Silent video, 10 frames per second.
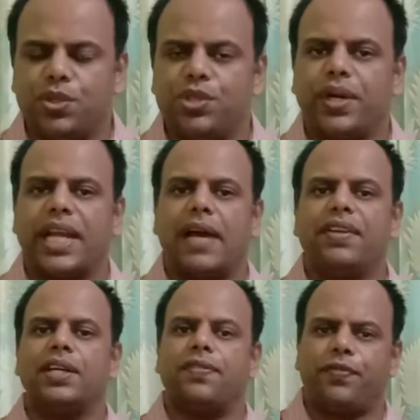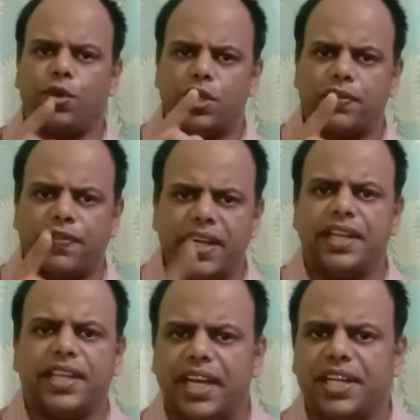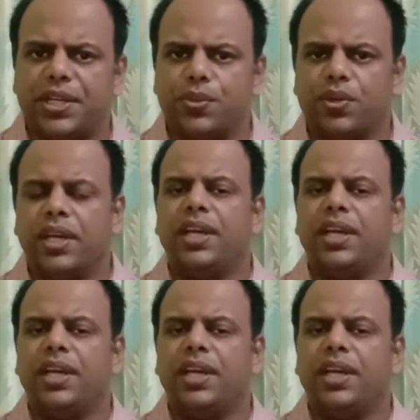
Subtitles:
you are having a fault finding attitude,